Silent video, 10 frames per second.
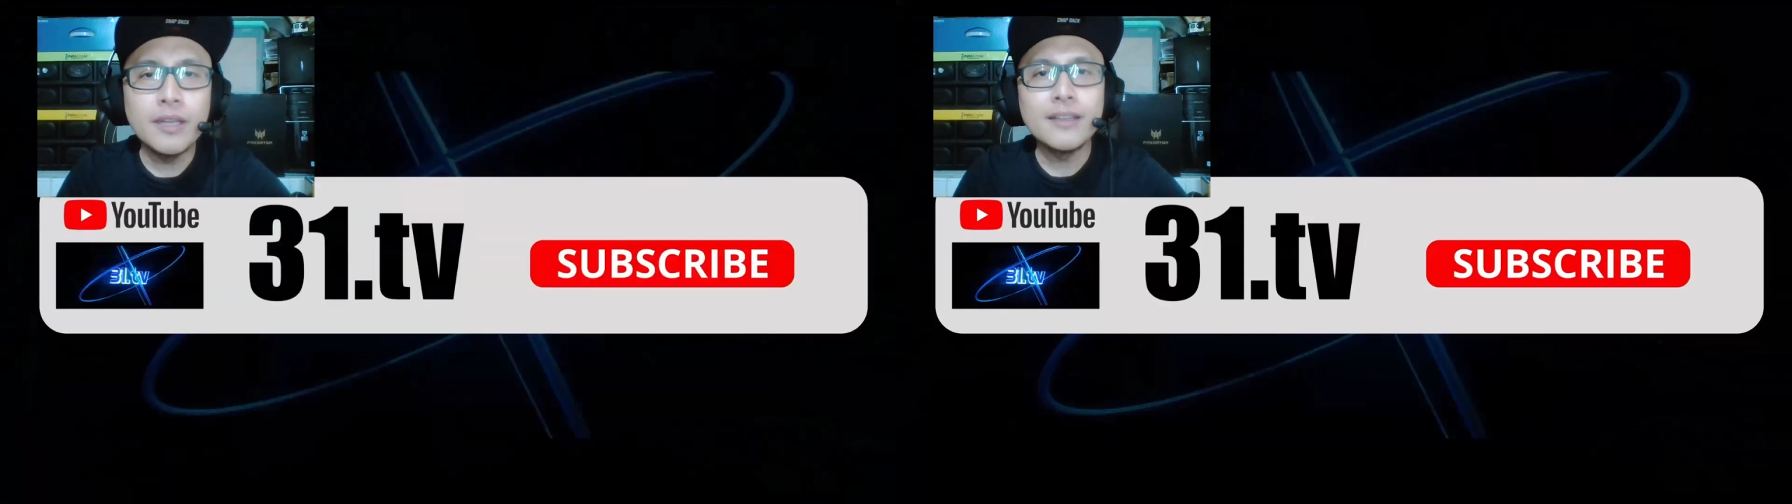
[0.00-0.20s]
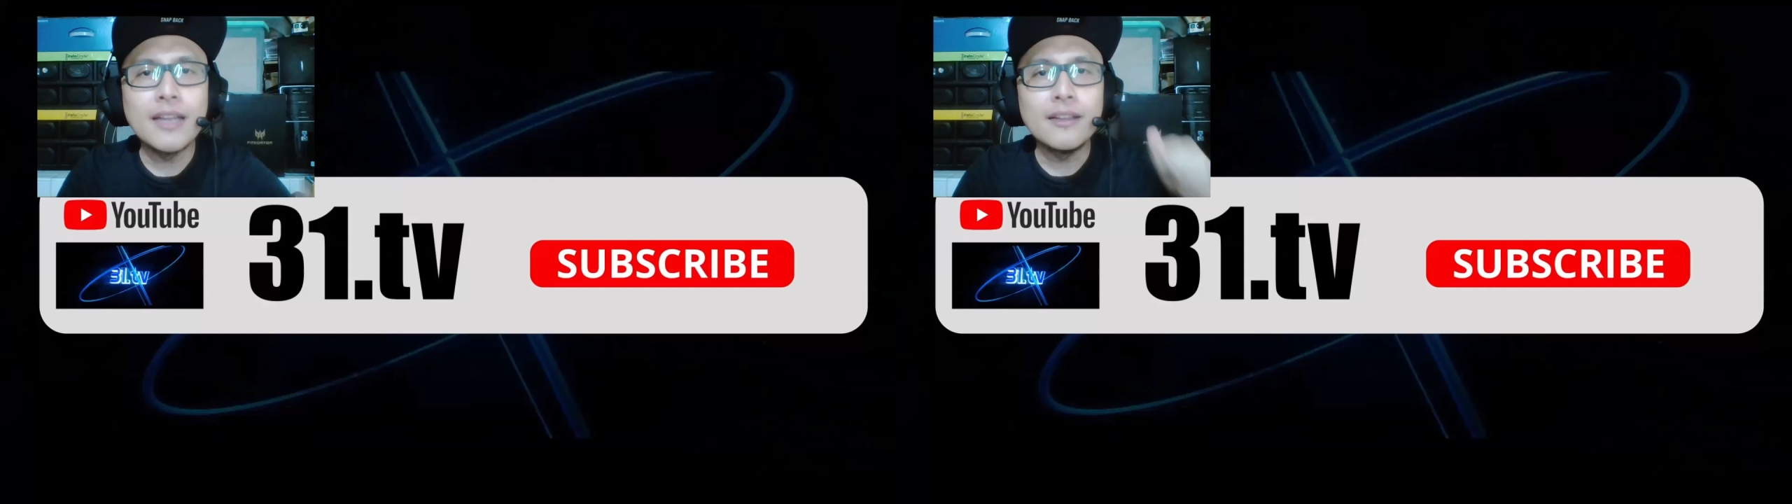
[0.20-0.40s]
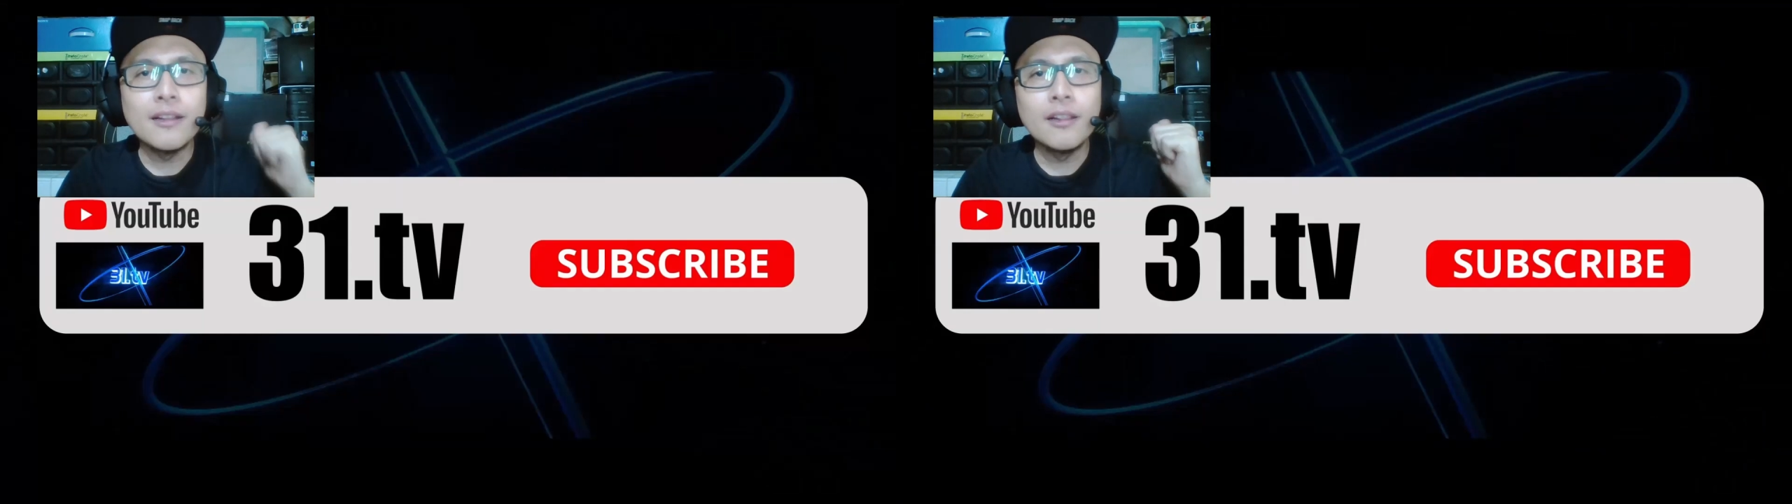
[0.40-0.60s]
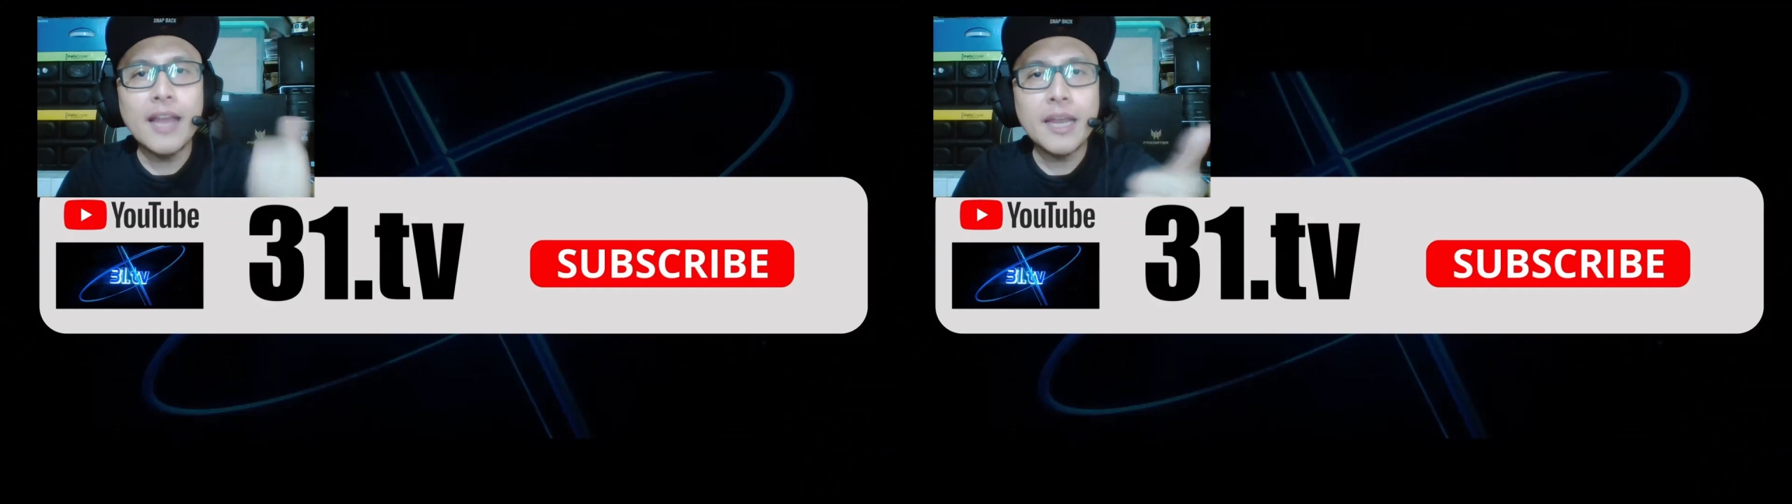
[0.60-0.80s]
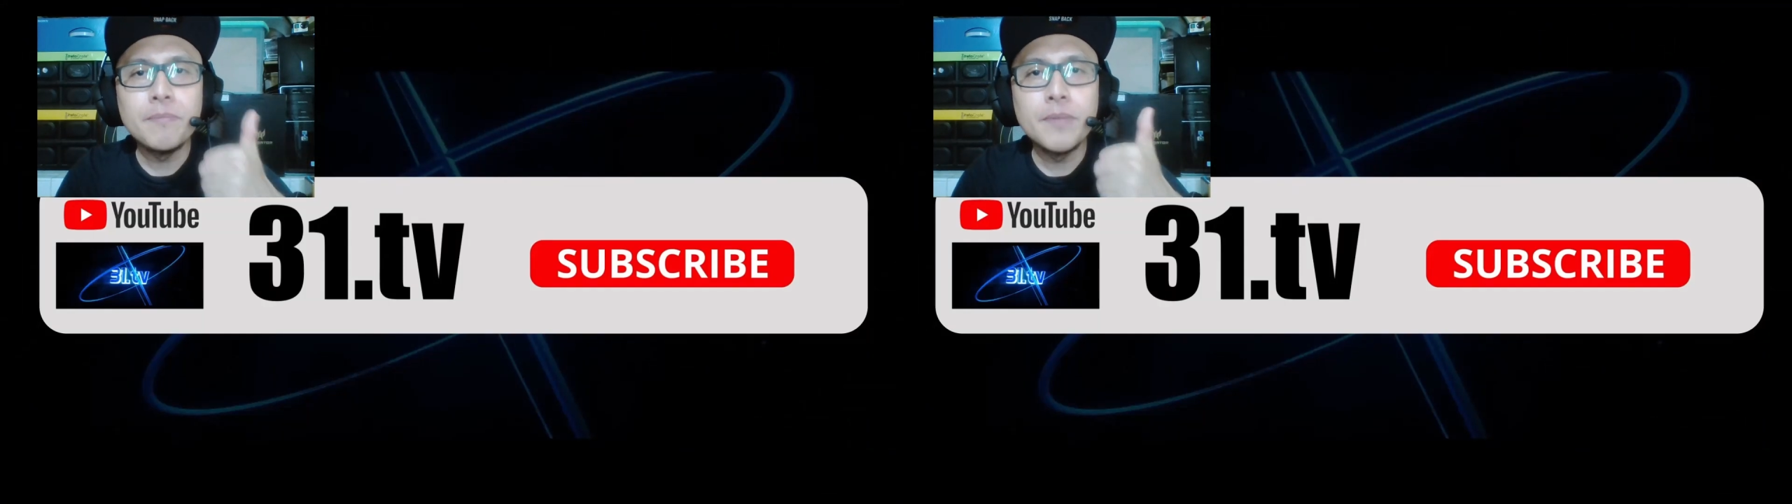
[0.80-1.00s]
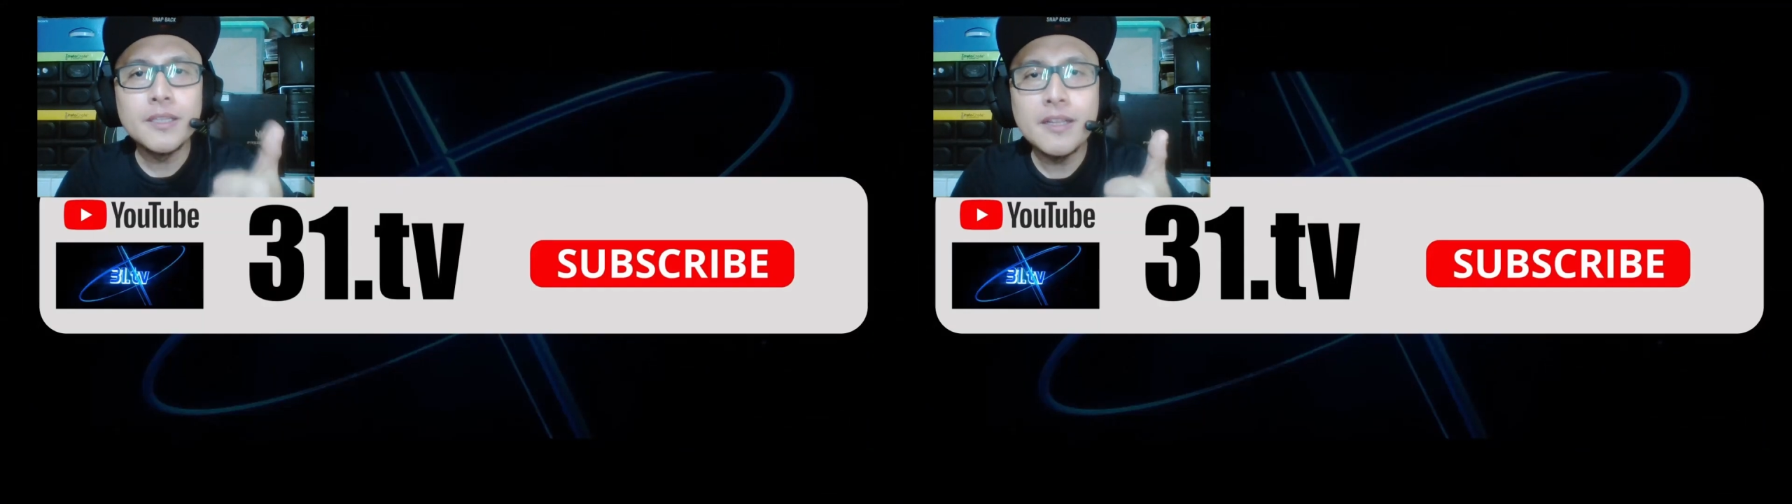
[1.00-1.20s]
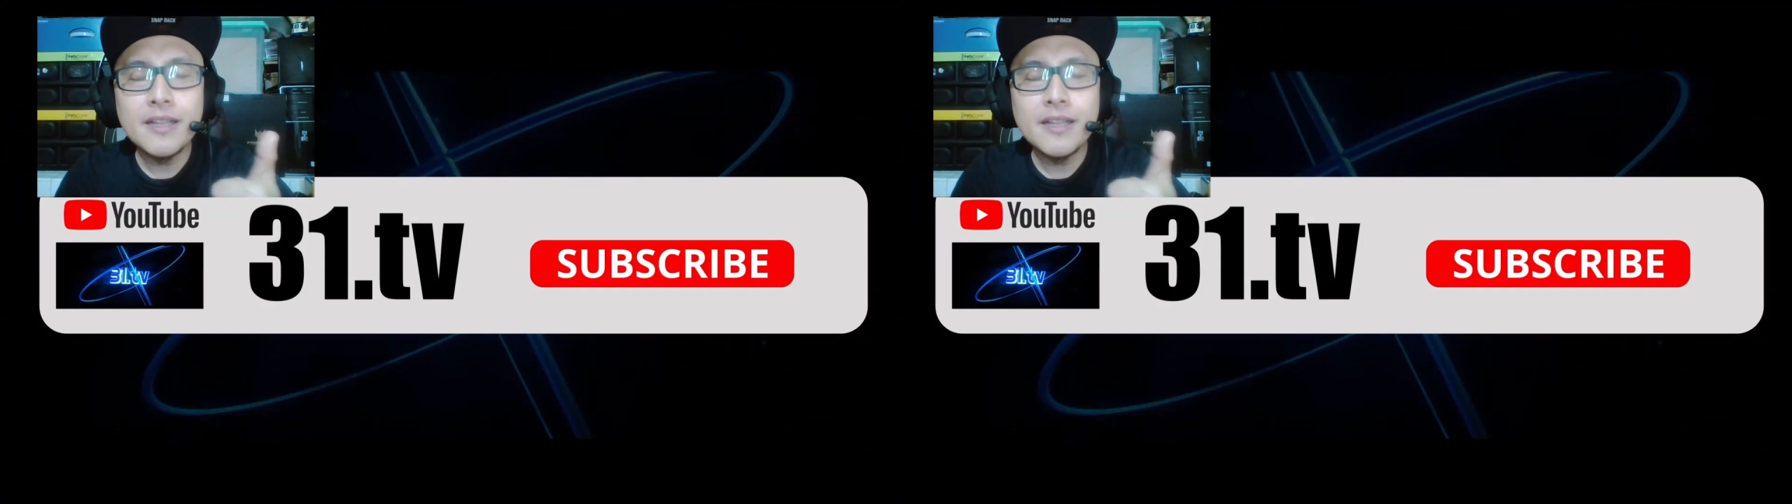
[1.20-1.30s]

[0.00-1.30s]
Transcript: that like button